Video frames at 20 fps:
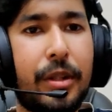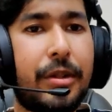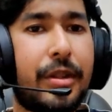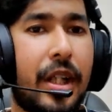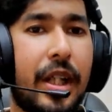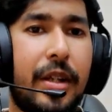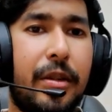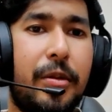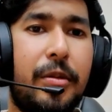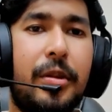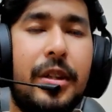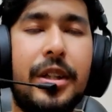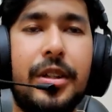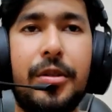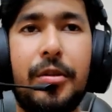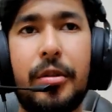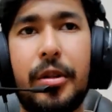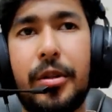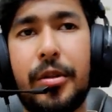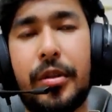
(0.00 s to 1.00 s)
because I know
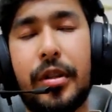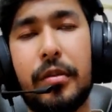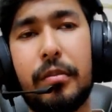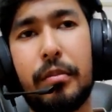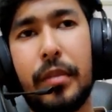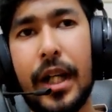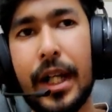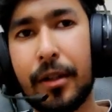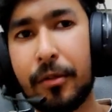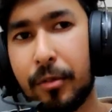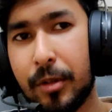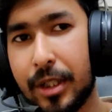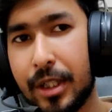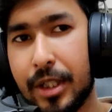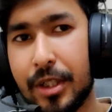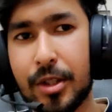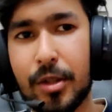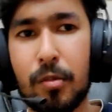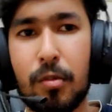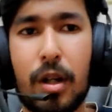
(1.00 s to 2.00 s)
he's going to come back
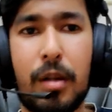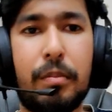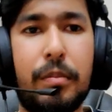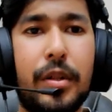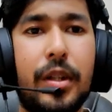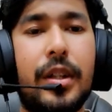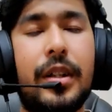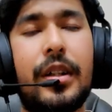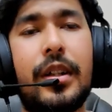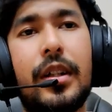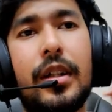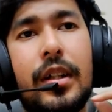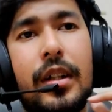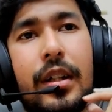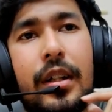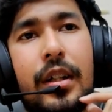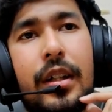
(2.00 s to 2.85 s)
with his Swampert,